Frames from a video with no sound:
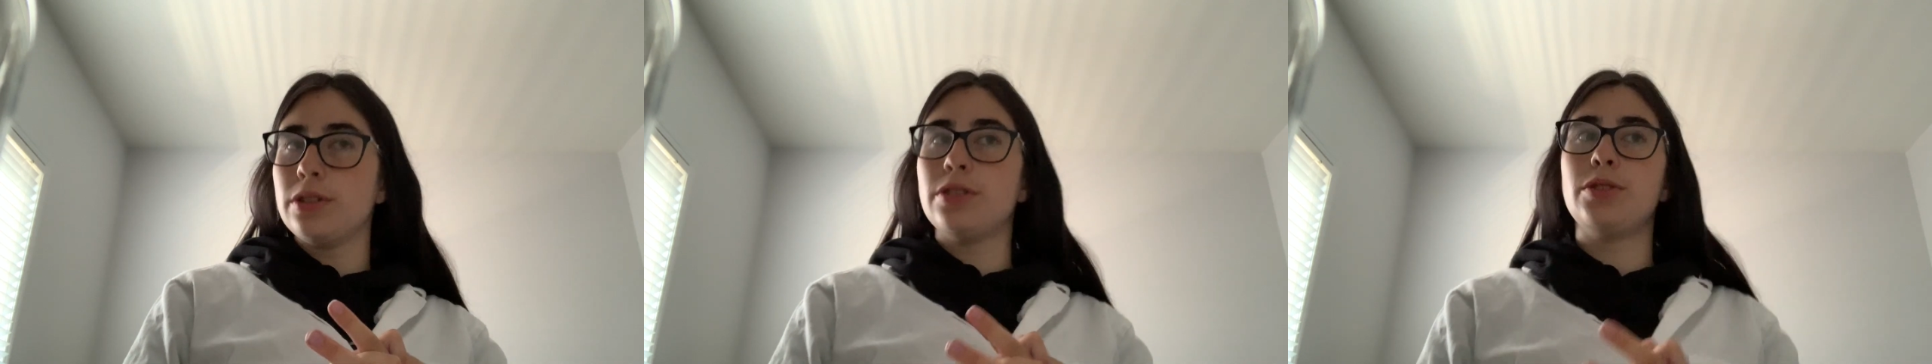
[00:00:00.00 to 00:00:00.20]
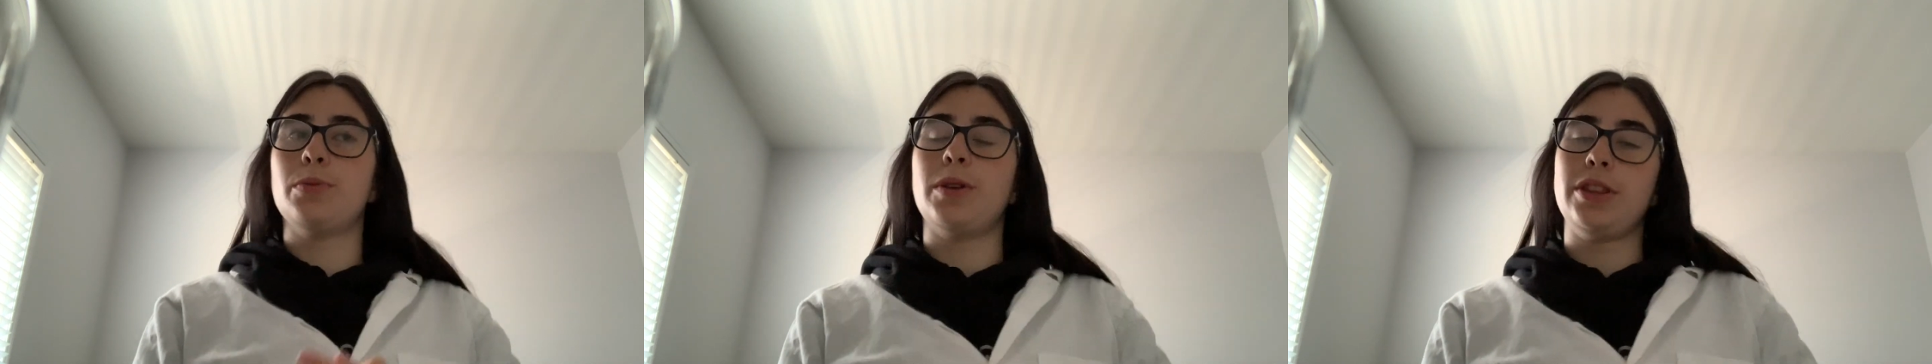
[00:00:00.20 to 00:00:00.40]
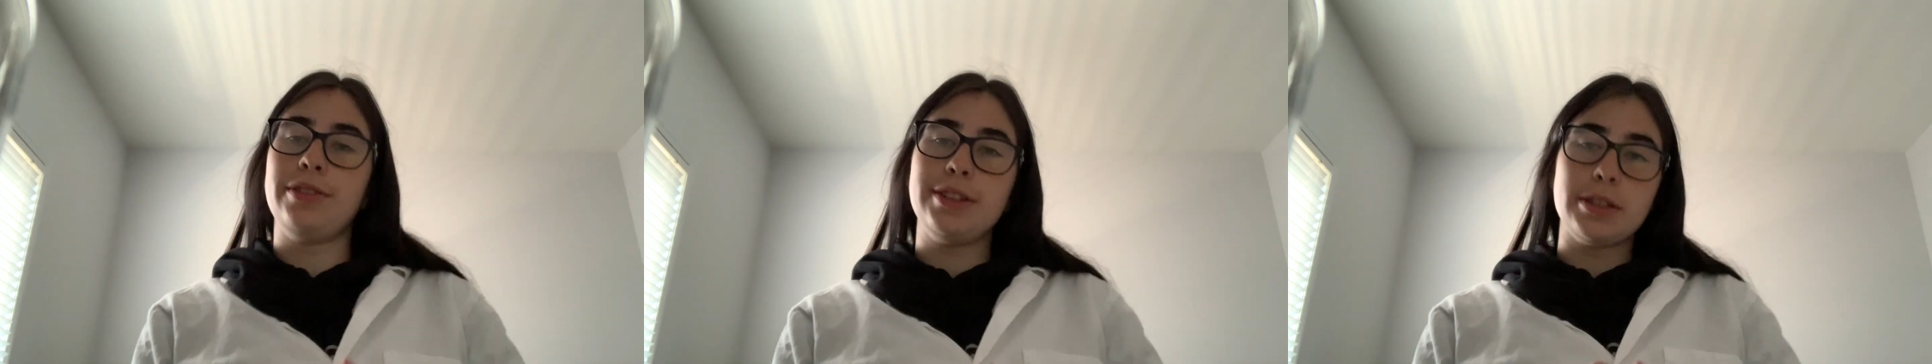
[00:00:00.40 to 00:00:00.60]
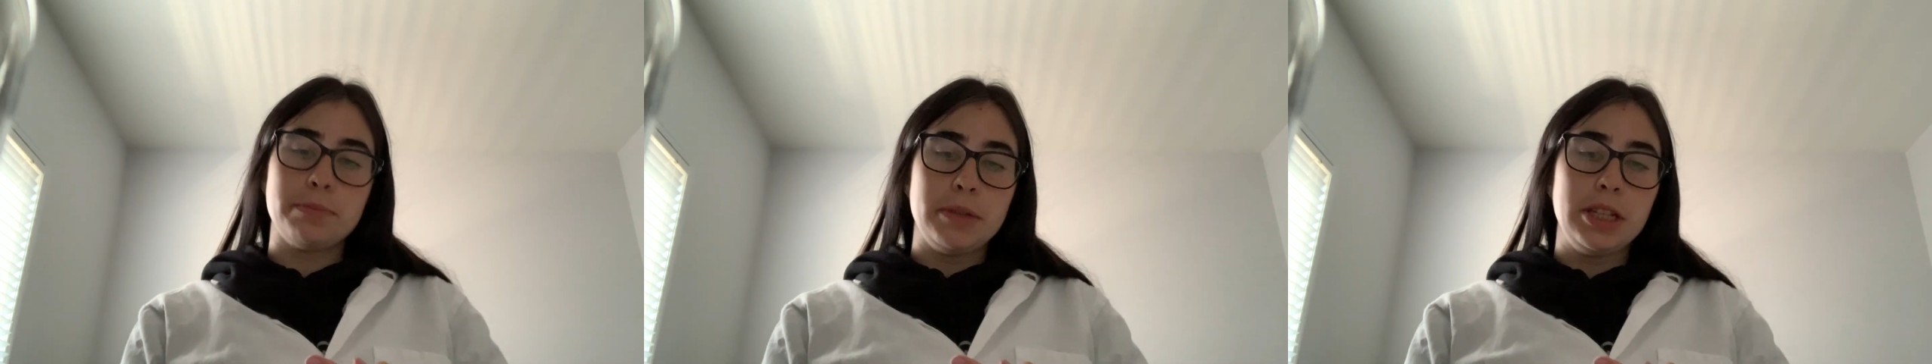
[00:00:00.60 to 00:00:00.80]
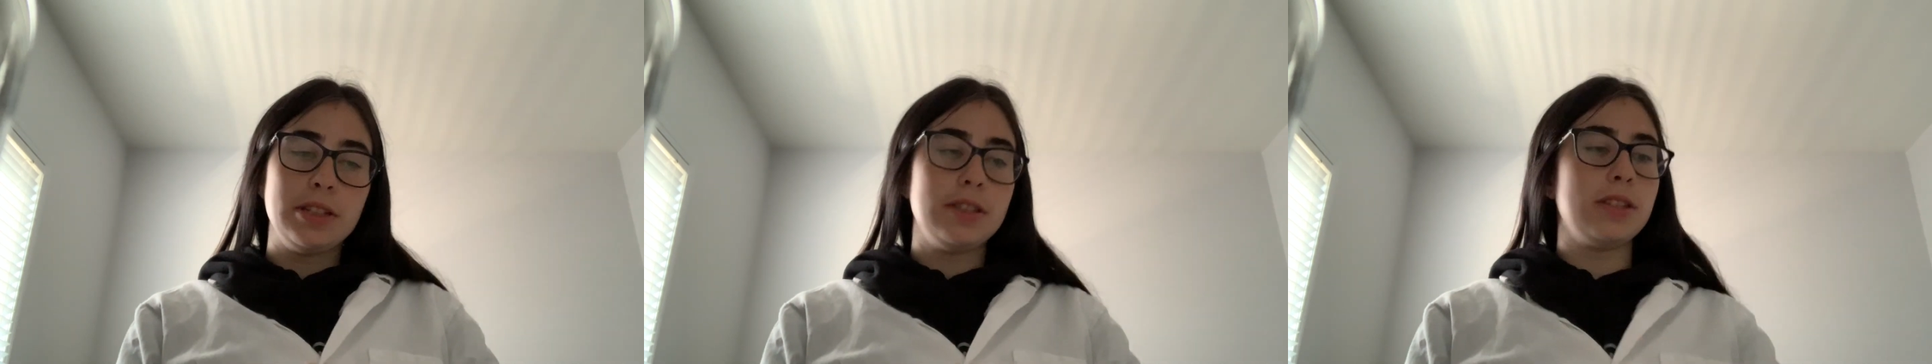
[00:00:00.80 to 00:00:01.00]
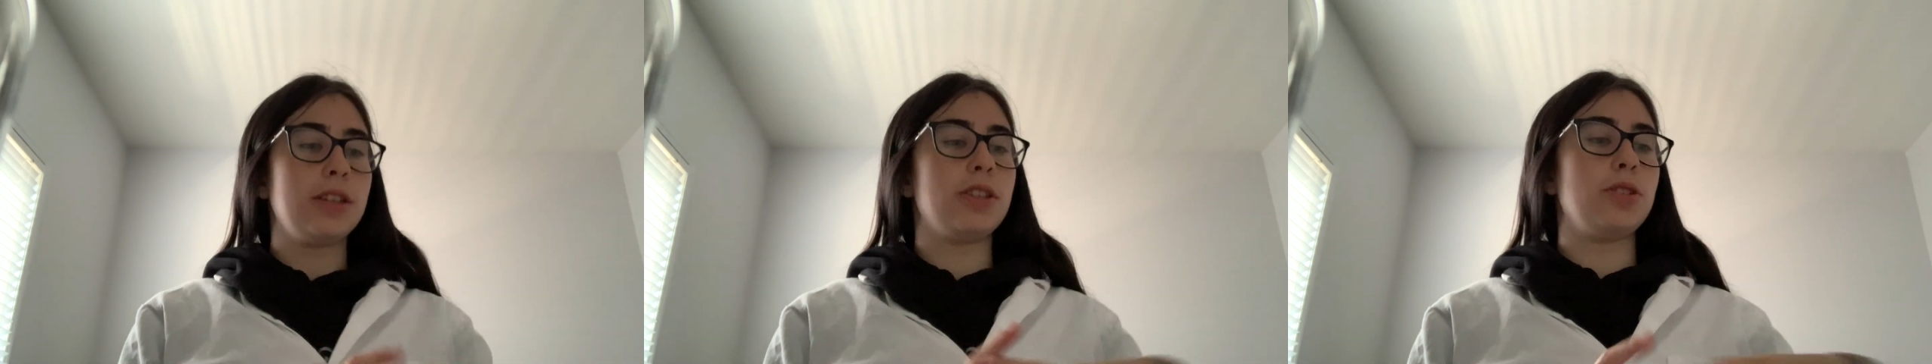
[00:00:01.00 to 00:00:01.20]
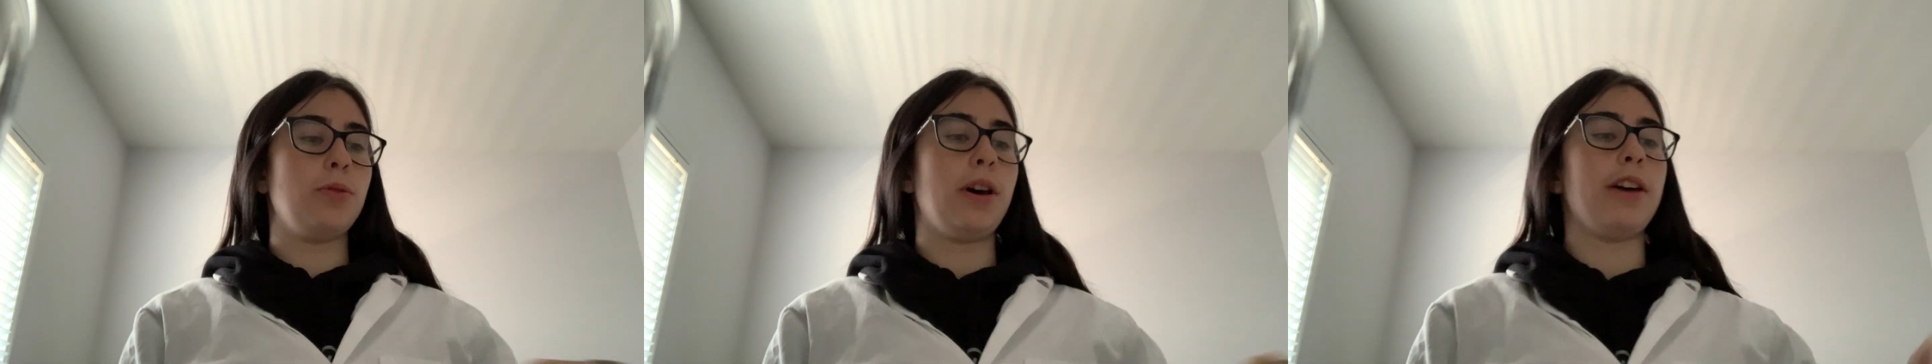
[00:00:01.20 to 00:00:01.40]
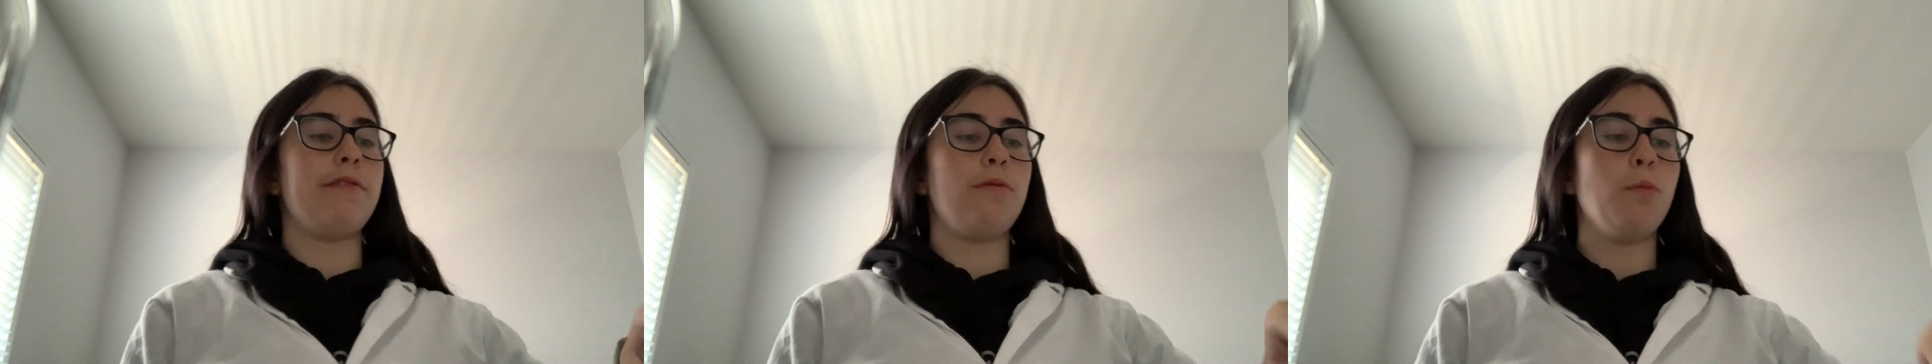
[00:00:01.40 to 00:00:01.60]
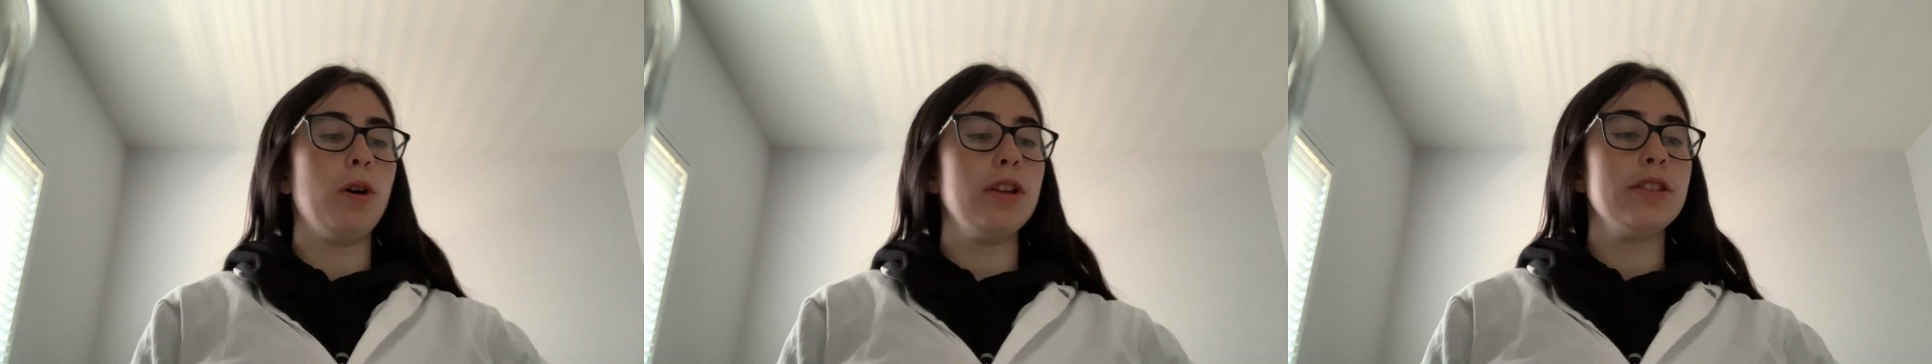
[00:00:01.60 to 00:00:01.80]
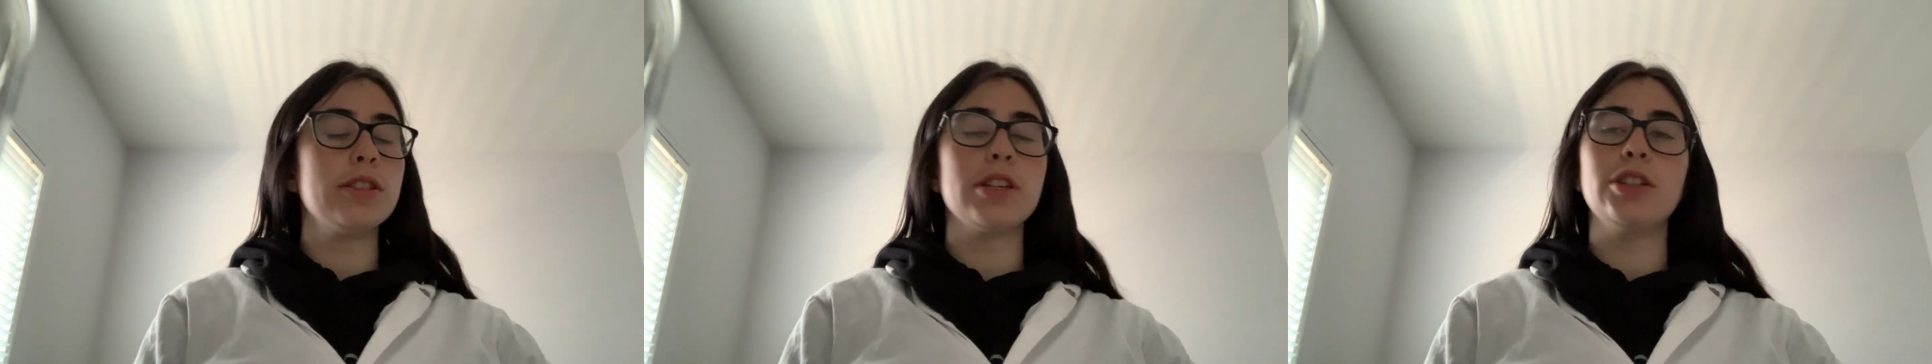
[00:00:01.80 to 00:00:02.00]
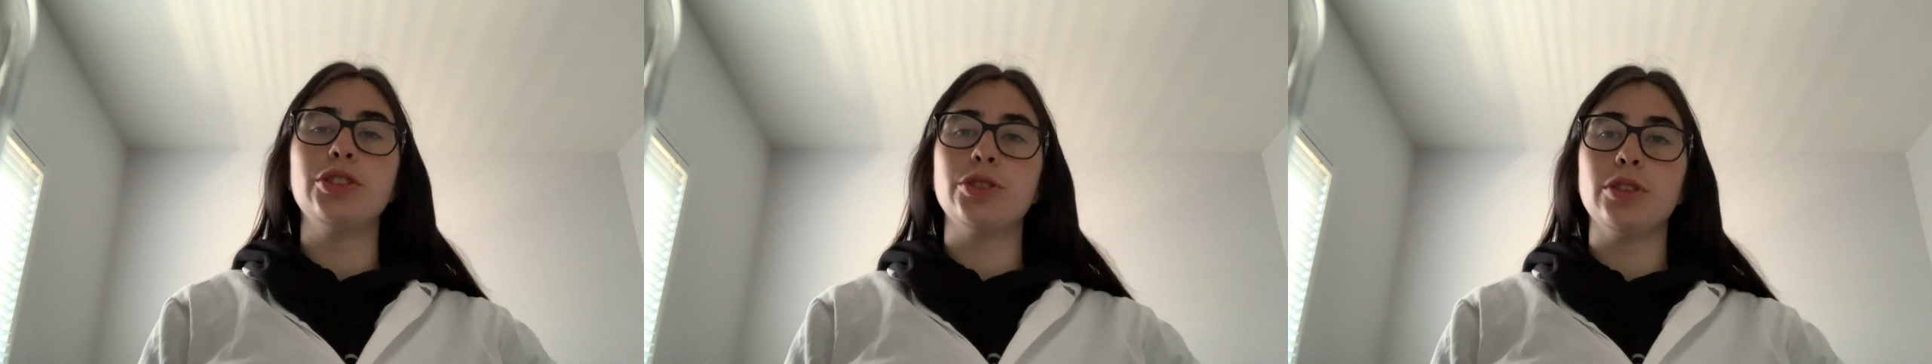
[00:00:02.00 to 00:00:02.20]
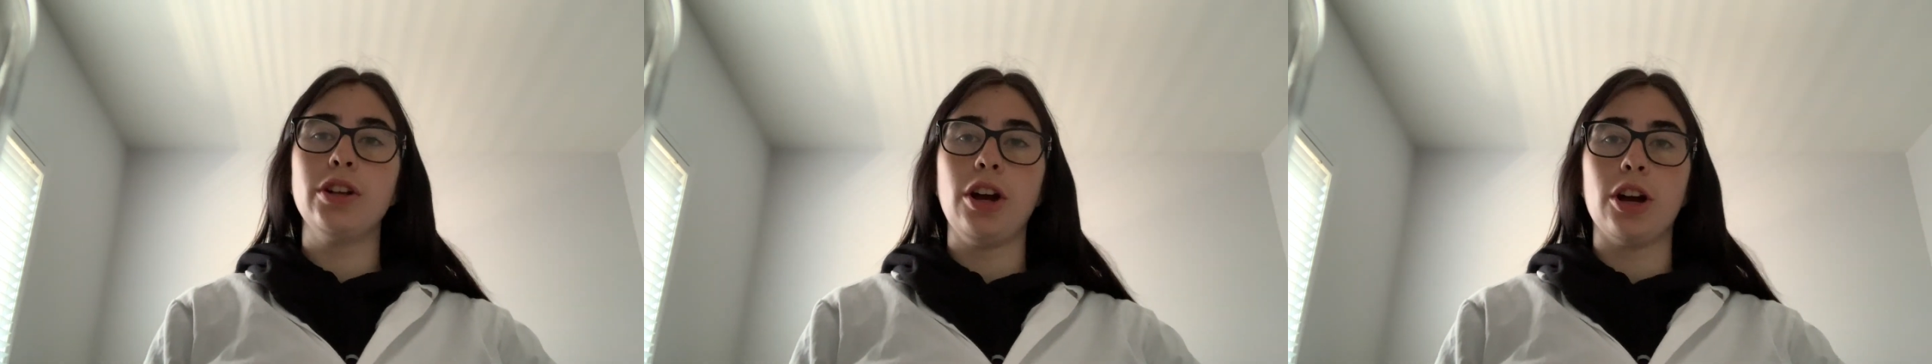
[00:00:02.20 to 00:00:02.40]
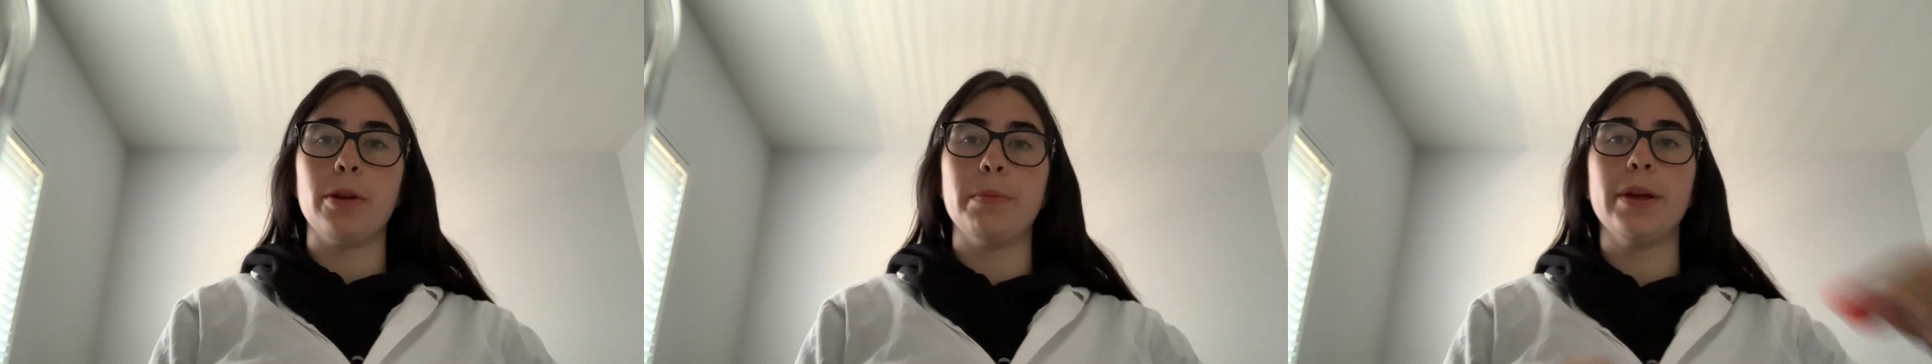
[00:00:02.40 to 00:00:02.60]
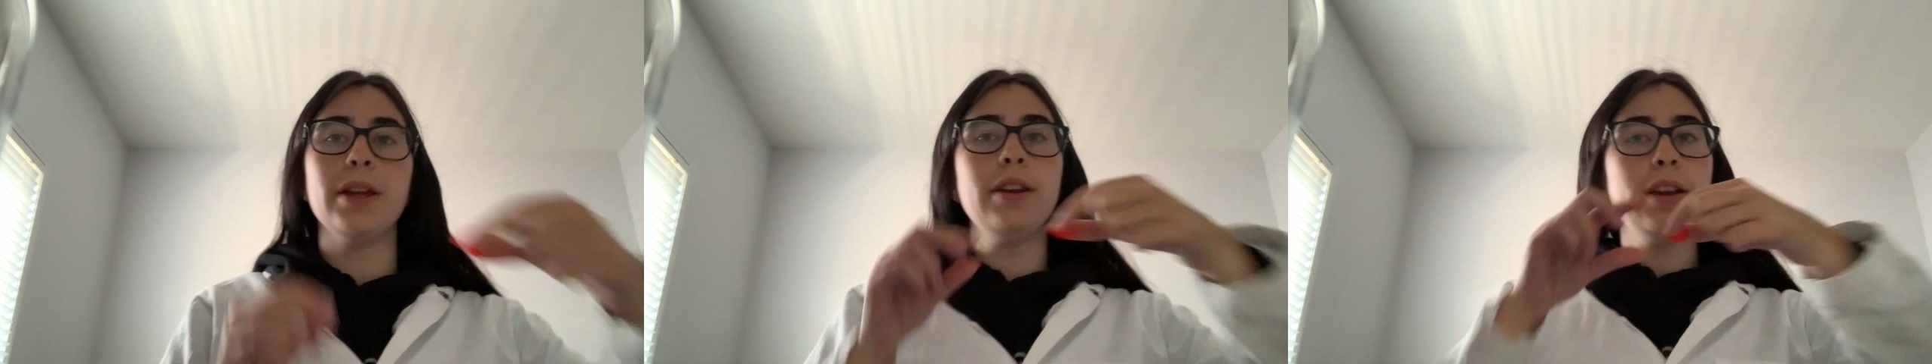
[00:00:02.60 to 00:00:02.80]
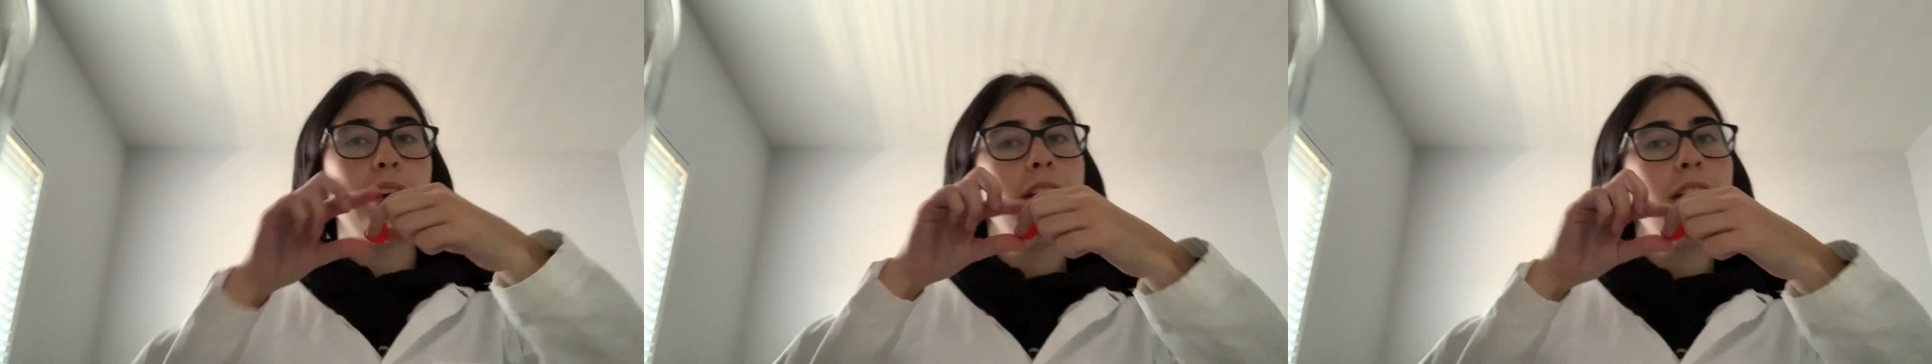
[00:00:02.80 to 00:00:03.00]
So what this means is you have one central carbon.